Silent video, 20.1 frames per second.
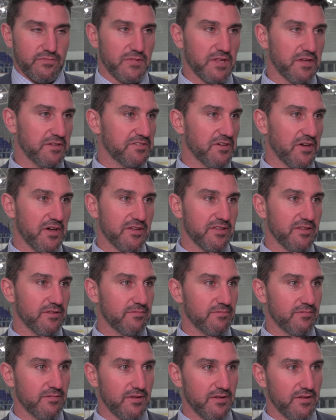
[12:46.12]
That's hockey.
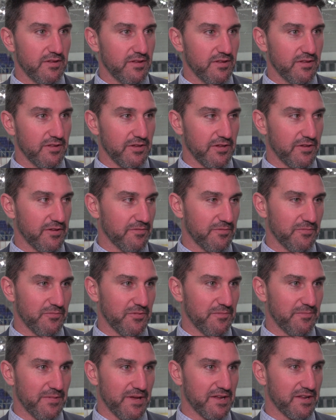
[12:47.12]

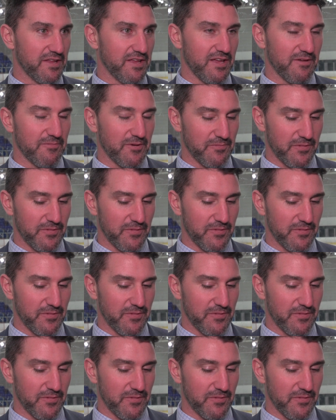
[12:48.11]
One bad game.